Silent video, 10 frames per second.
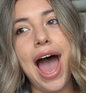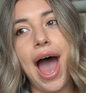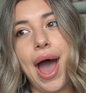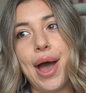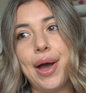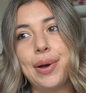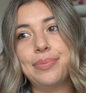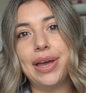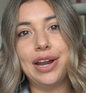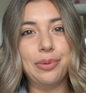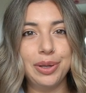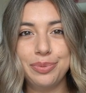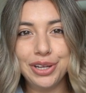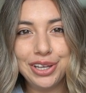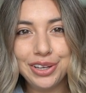and I'll be
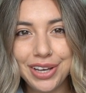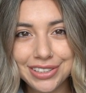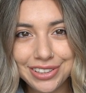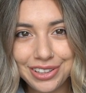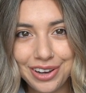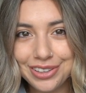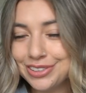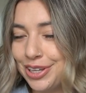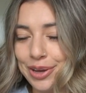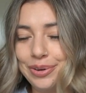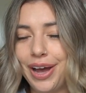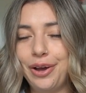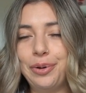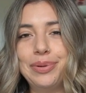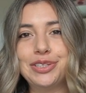bringing you guys along, so I
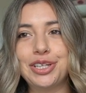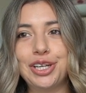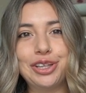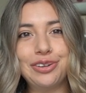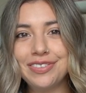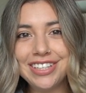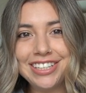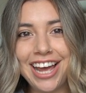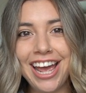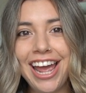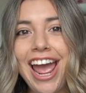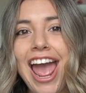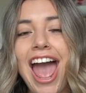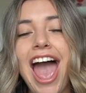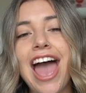hope it's a good thrifting day.
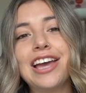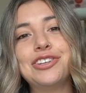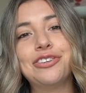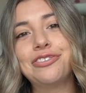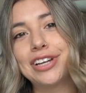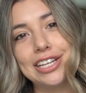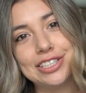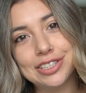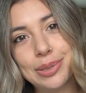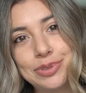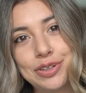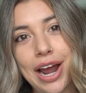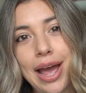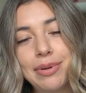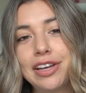And don't forget to
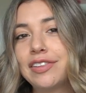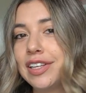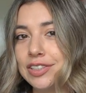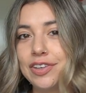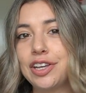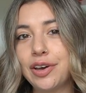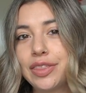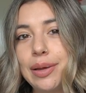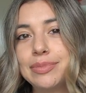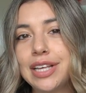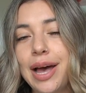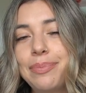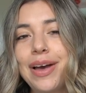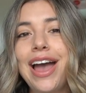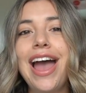subscribe and give this video a thumbs up,
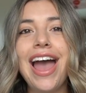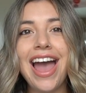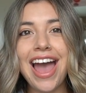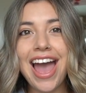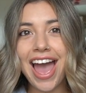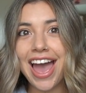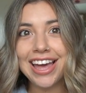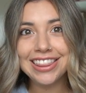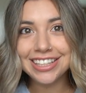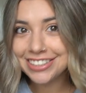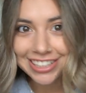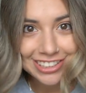and let's get